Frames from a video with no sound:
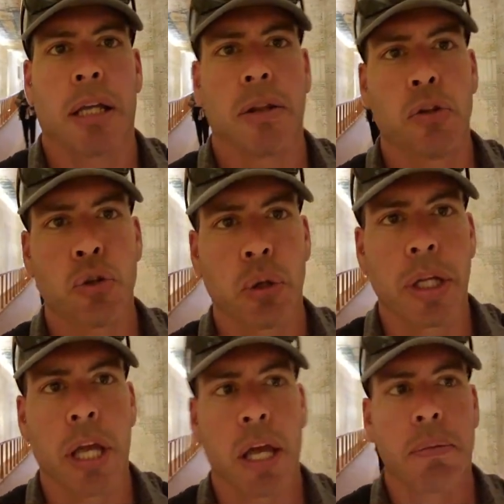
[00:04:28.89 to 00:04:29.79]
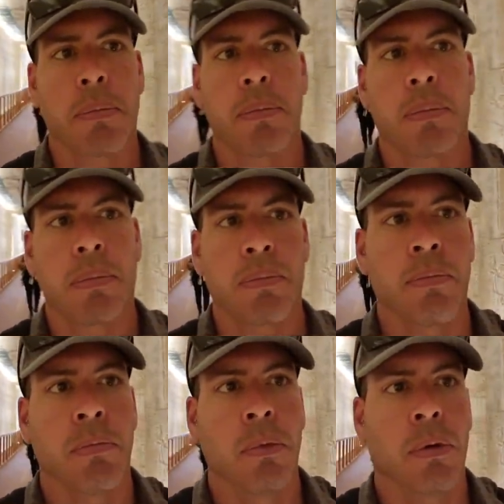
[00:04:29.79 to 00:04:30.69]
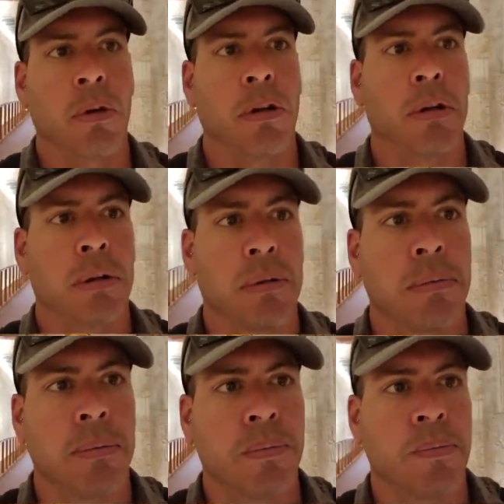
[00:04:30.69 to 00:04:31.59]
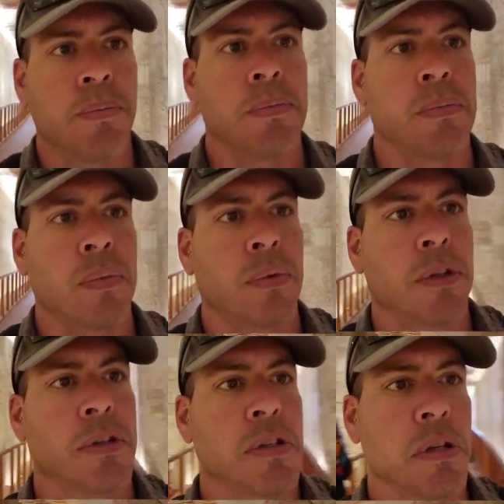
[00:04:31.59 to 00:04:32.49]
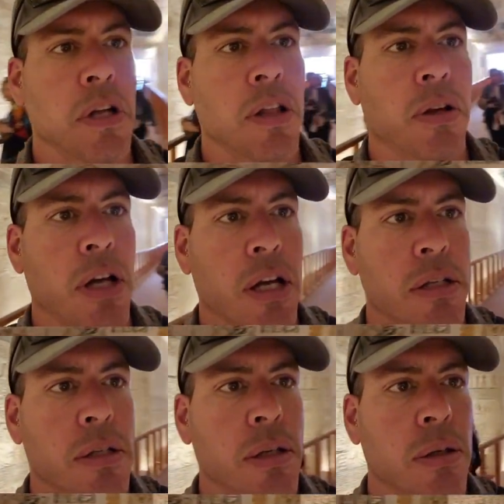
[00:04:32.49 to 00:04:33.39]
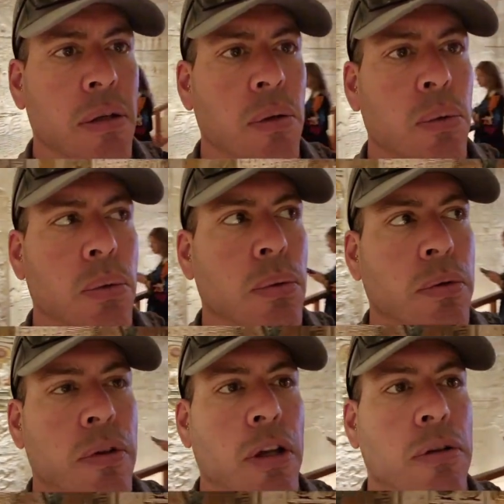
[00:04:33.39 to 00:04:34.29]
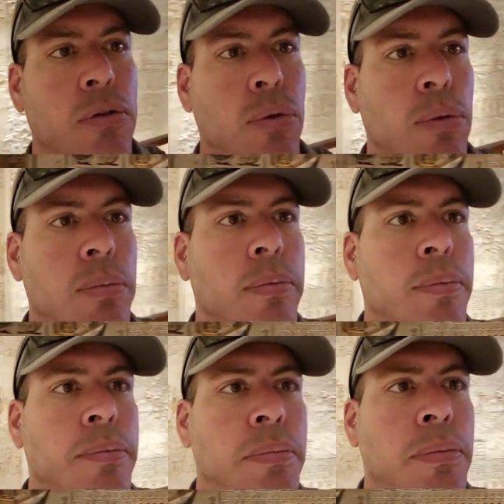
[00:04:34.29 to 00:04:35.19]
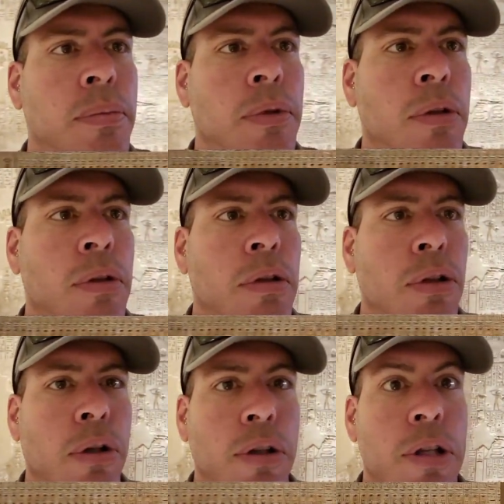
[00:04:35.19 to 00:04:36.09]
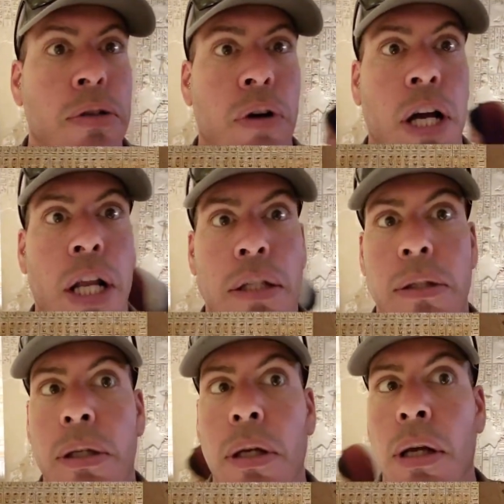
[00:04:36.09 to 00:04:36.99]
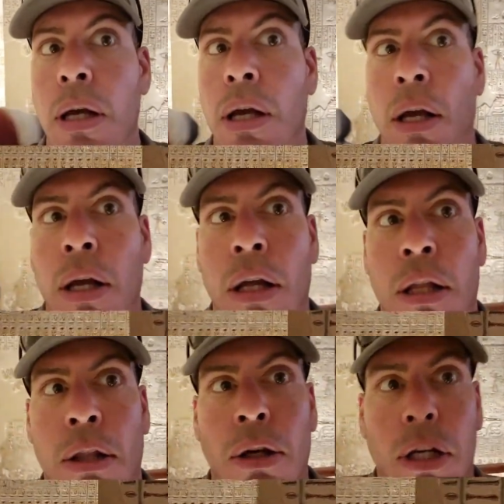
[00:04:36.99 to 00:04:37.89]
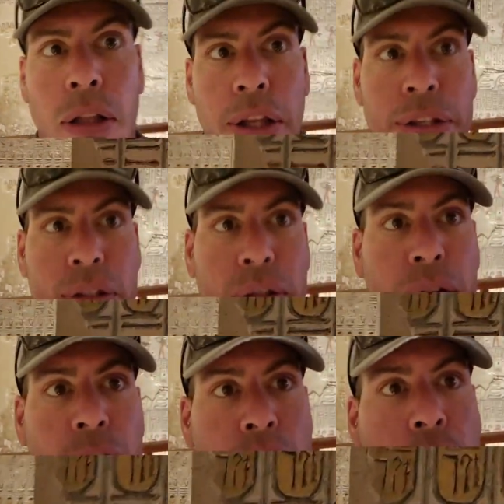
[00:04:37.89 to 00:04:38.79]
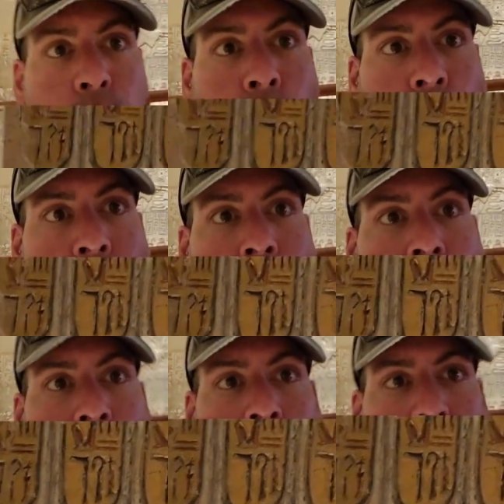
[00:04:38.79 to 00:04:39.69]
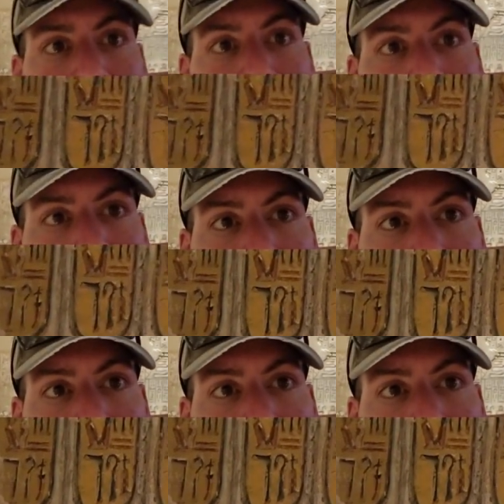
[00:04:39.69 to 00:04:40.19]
A few years ago, there was a disaster. It's sort of like a coup that happened there. All the tourists ran away. You see these huge boats. Nobody's coming there anymore.